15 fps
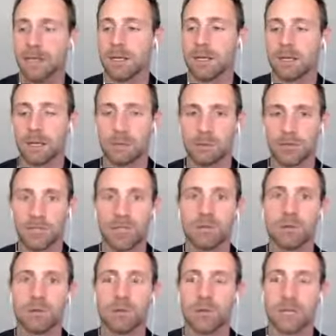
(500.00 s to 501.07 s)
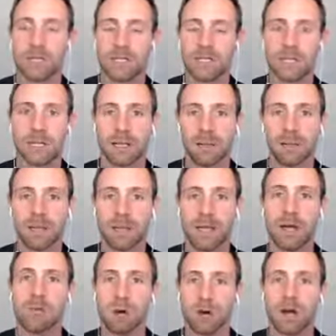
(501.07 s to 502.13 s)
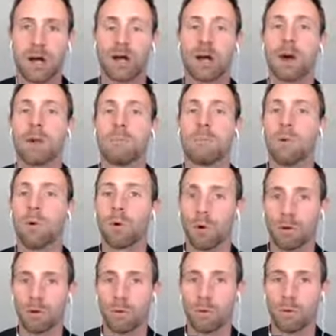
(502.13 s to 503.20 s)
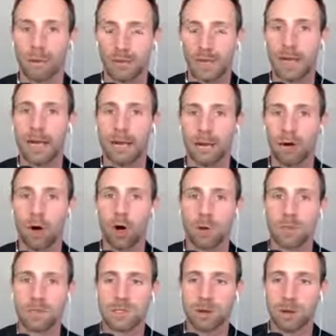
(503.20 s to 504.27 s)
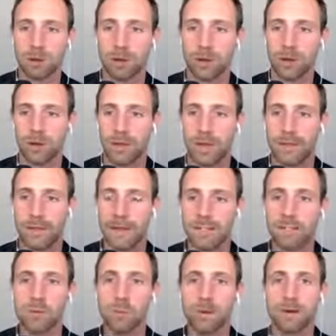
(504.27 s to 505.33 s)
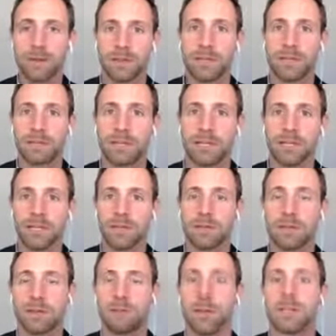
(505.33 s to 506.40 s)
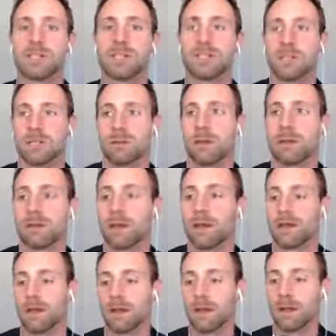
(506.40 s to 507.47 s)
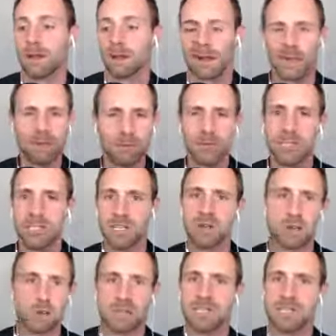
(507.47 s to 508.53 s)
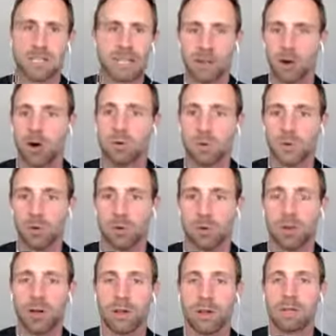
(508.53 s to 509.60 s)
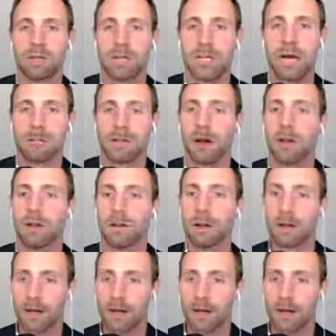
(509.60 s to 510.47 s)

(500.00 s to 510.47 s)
Number two is that they were not on board with getting their home sold quickly. And that's a weird thing, because you've mentioned this, Greg, like every seller wants to get their home sold quickly and for top dollar.